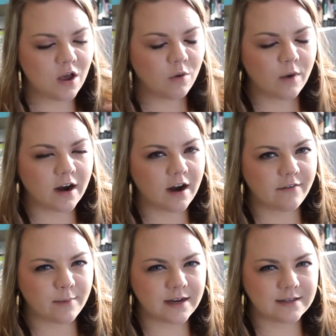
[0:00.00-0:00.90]
where
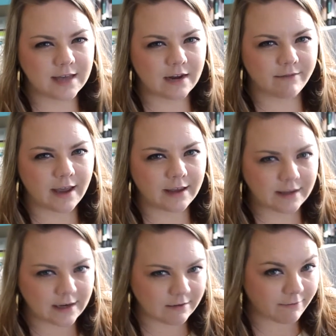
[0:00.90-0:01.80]
everybody's kind of like
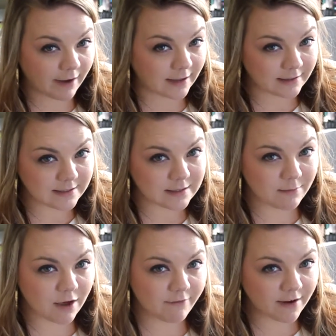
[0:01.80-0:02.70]
getting violent
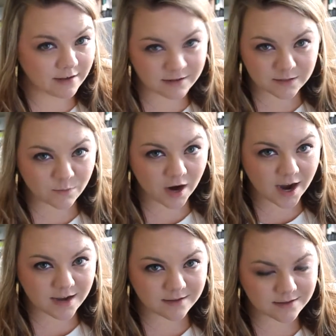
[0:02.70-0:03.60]
about finding this
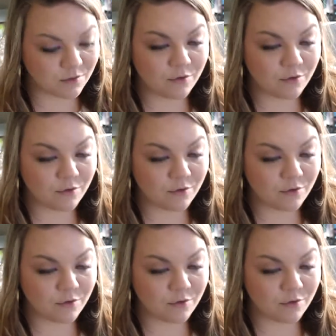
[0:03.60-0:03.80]
prize.